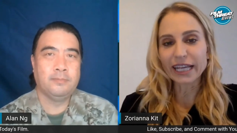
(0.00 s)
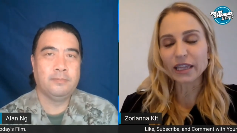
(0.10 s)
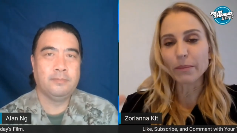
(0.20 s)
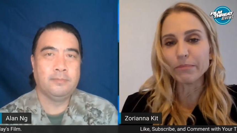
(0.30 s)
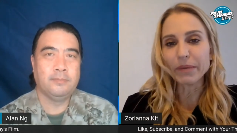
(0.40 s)
Speaker 1: like
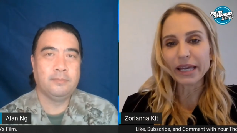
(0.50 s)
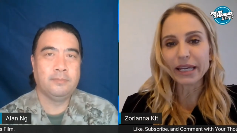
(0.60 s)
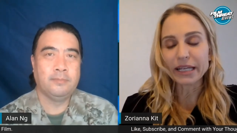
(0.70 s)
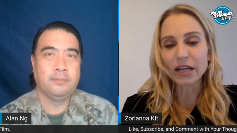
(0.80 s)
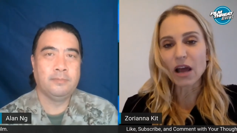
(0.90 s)
the
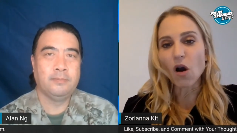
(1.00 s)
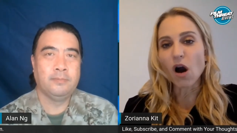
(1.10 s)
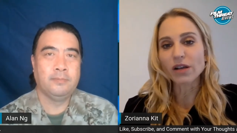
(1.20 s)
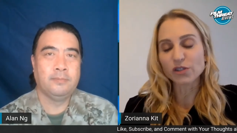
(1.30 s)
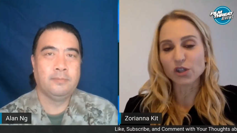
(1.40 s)
main
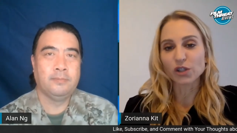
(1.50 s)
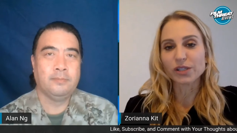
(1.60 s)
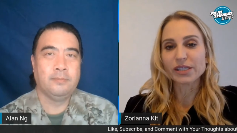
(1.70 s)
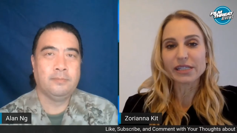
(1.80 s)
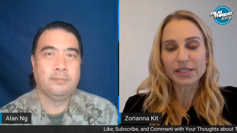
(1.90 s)
Oscar
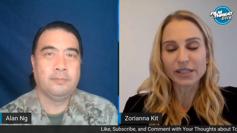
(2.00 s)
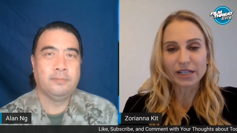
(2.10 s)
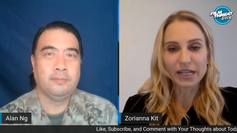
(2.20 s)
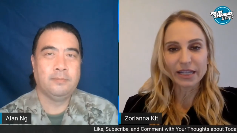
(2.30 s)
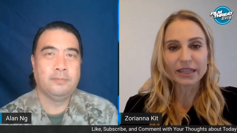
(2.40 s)

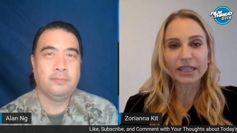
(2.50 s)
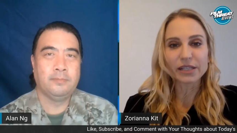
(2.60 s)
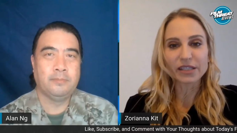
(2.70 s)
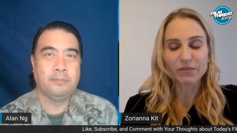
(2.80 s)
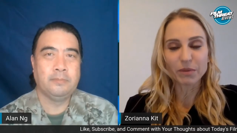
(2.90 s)
season and
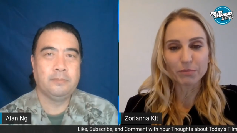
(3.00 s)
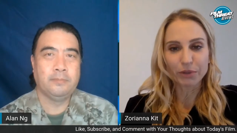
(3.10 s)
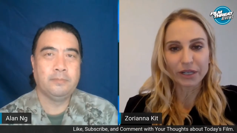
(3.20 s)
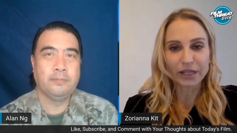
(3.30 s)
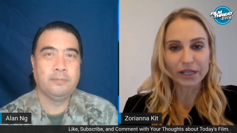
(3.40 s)
things have been
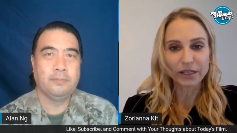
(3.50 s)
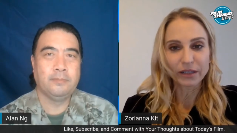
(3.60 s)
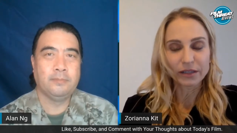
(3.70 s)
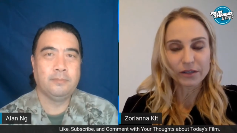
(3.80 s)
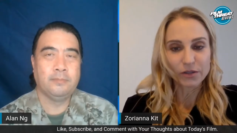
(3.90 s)
pretty
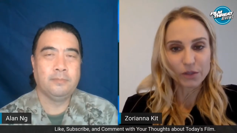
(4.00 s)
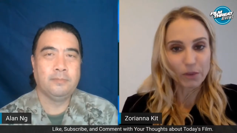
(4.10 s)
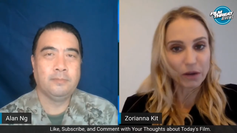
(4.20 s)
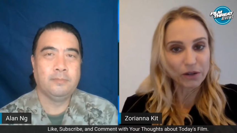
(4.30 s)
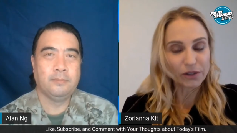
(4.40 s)

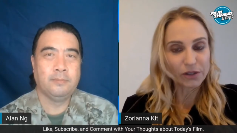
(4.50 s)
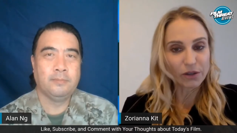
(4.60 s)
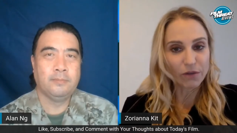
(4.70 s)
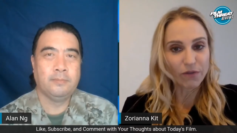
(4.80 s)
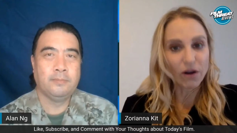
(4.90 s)
sparse
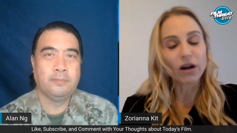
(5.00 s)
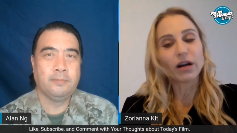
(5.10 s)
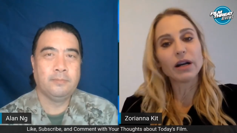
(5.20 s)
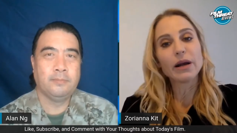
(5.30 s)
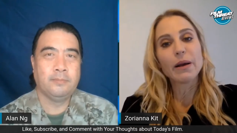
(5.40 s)
so
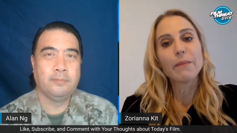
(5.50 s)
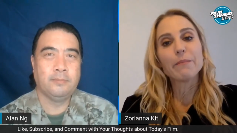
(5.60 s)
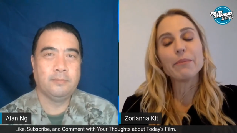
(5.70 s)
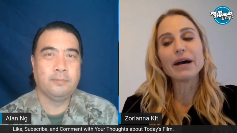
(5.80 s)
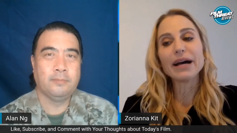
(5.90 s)
far.
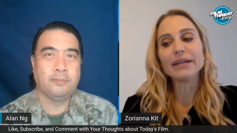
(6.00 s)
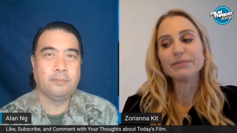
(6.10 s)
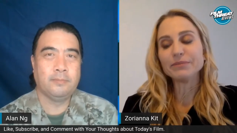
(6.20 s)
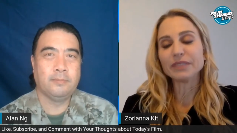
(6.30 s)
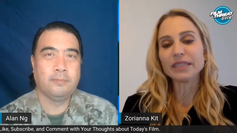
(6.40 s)
But
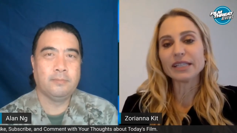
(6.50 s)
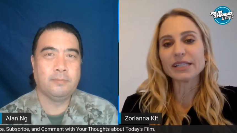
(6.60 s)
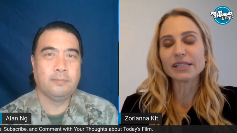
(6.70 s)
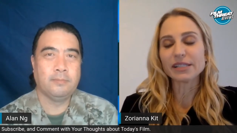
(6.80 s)
this